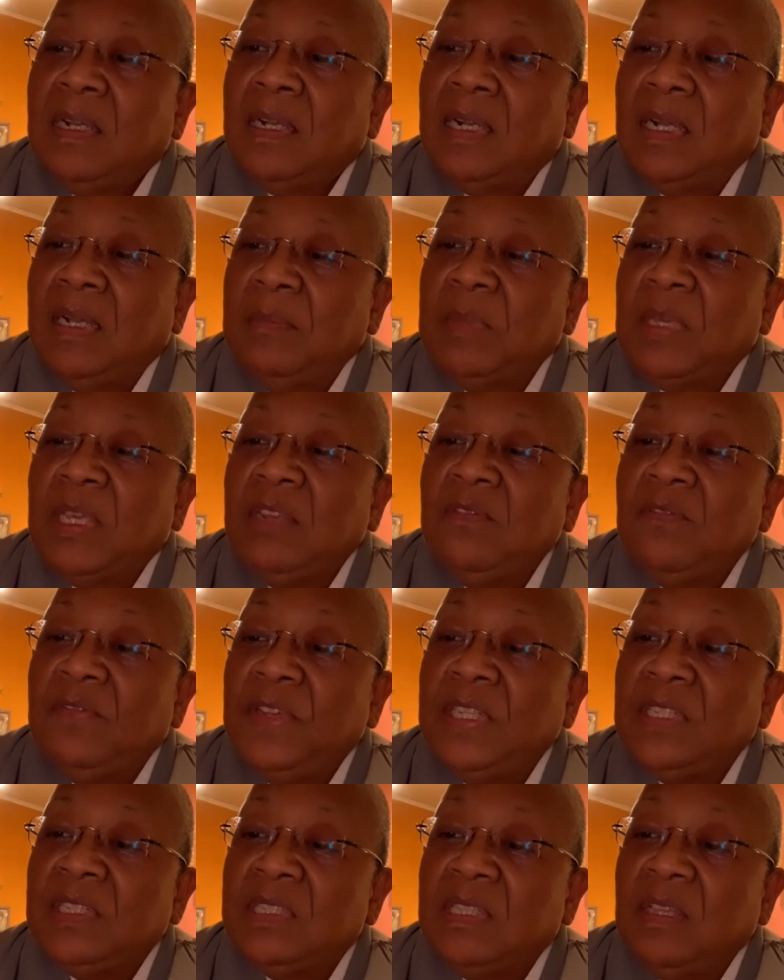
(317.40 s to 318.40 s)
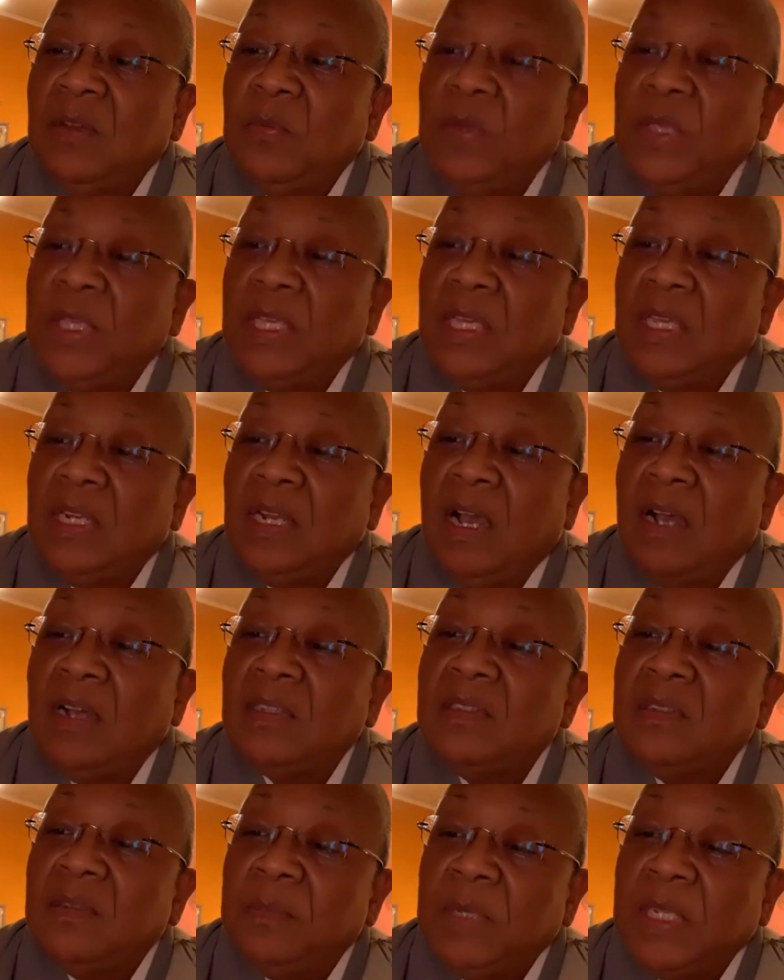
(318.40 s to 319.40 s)
I'm convinced that we can
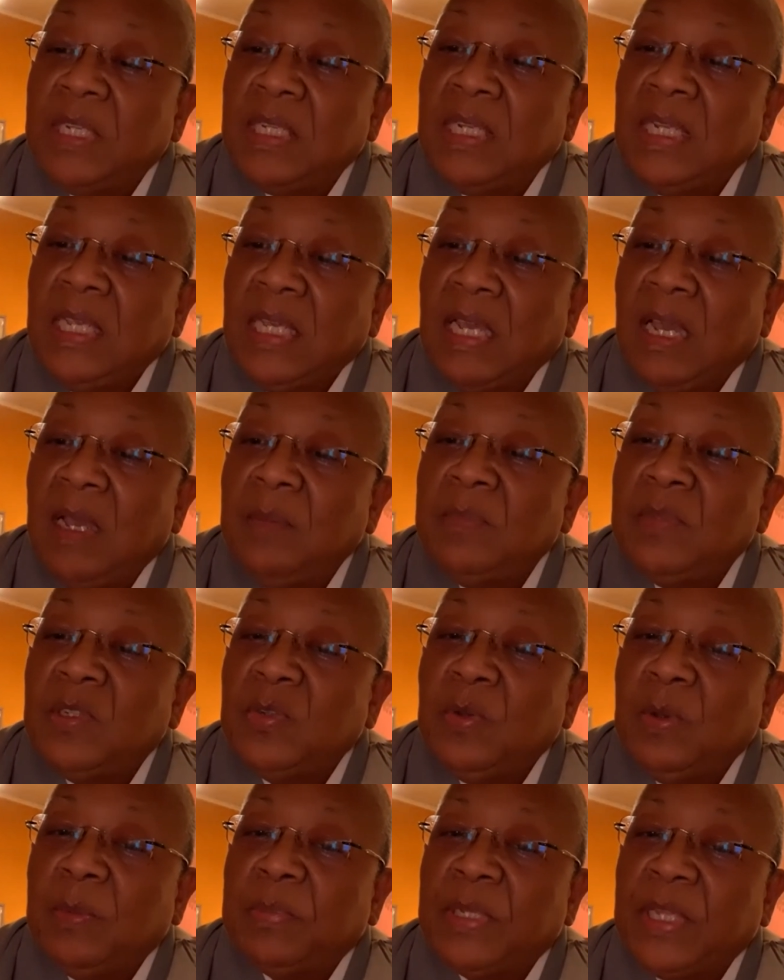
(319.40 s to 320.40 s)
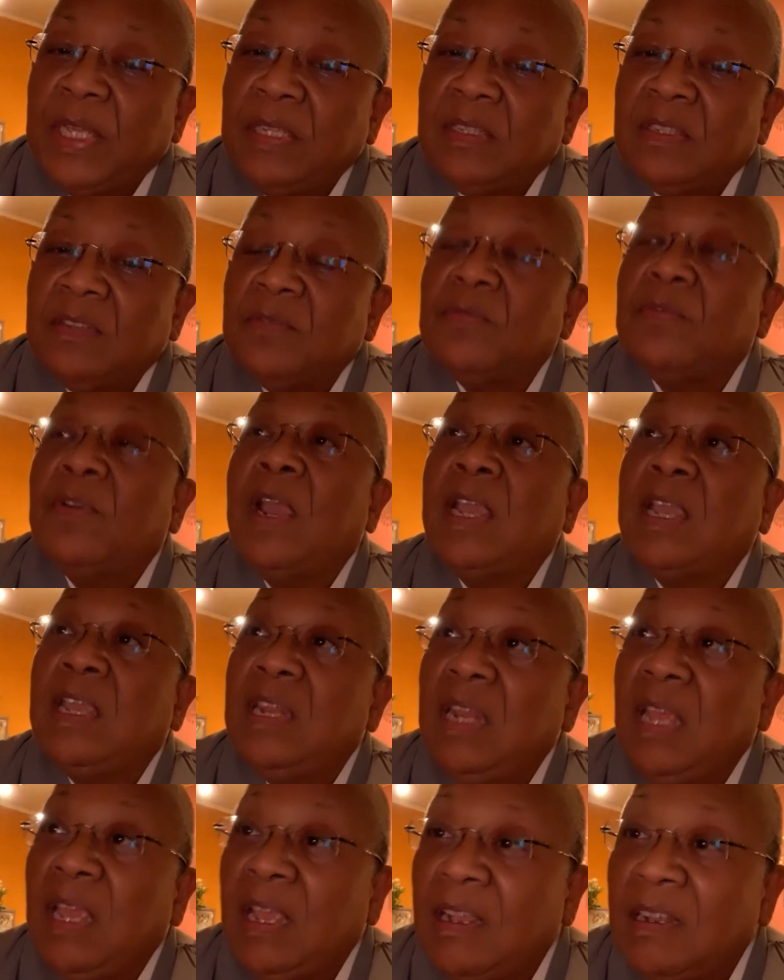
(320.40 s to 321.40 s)
ultimately come to a place of
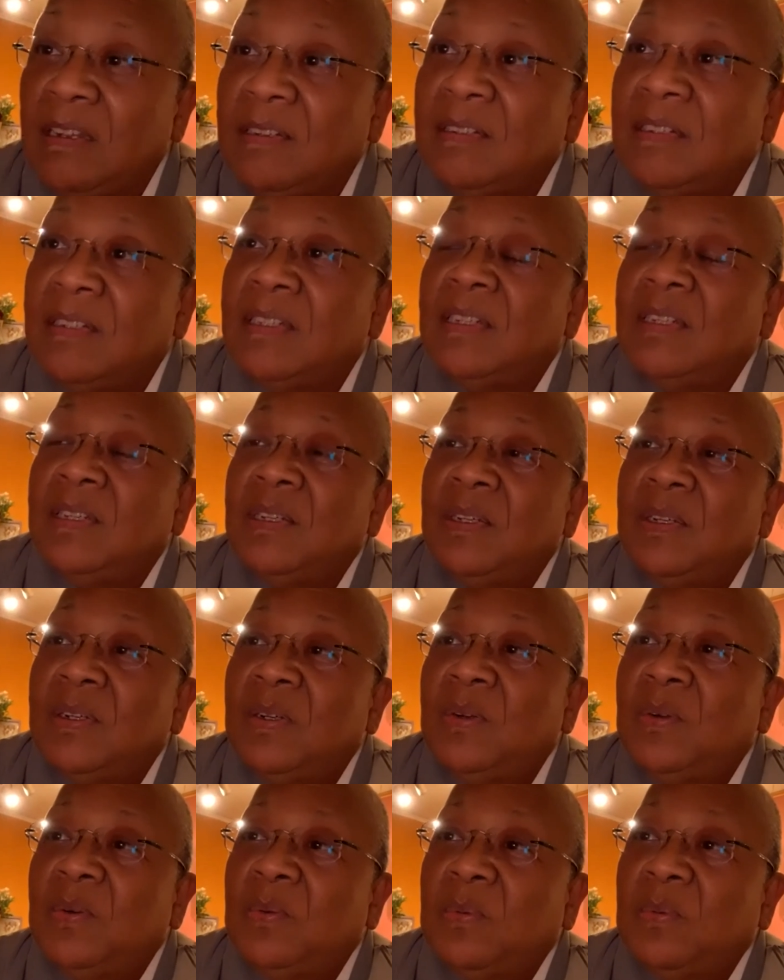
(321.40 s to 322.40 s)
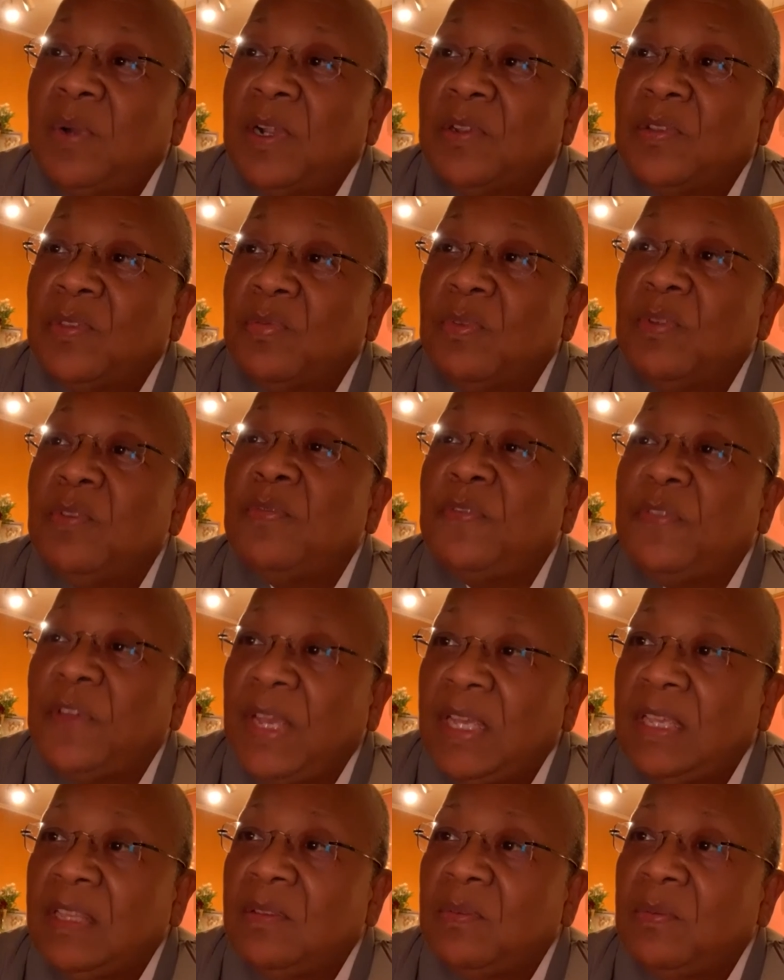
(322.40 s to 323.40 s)
reckoning where through
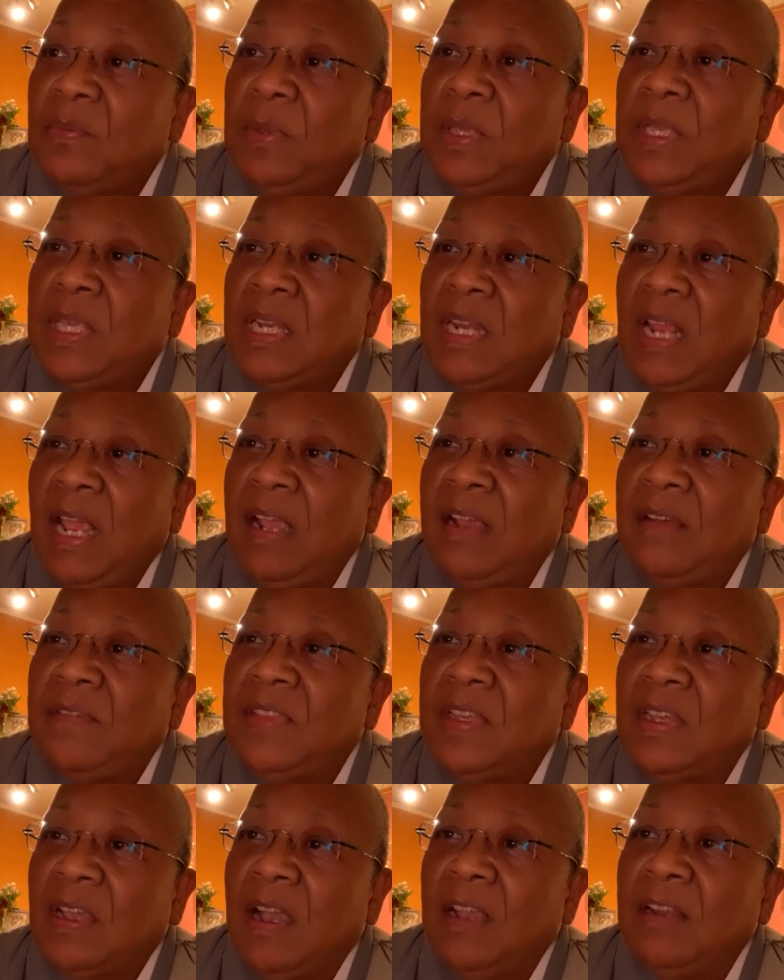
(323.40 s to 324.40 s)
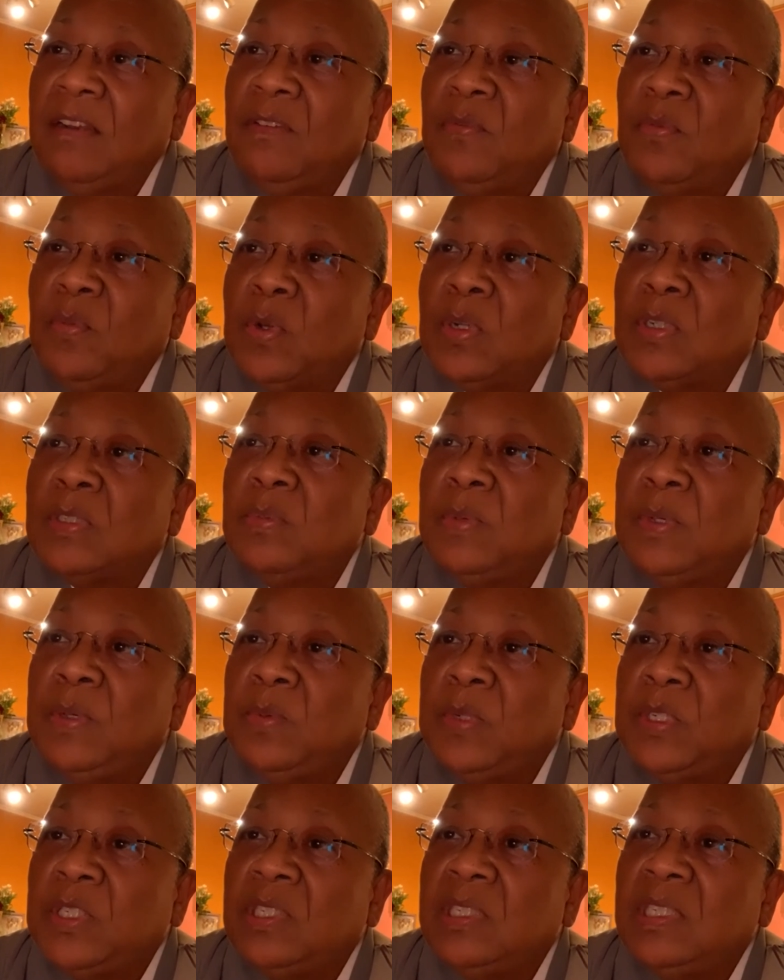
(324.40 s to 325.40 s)
faith we can have the kind of world we
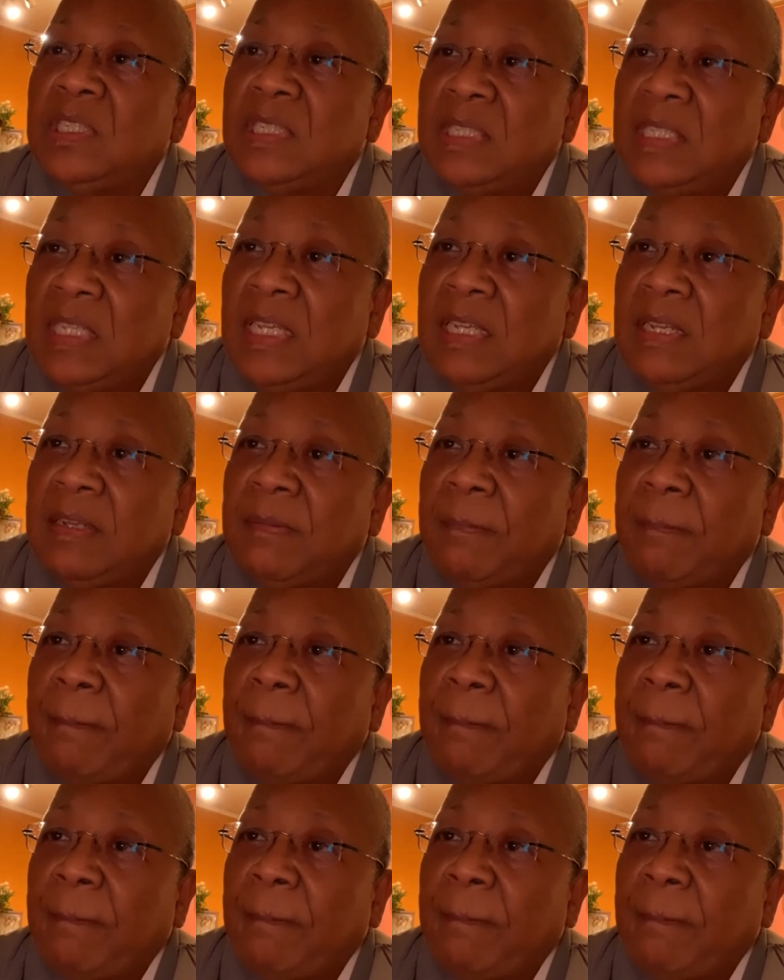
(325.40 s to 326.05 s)
wish to see.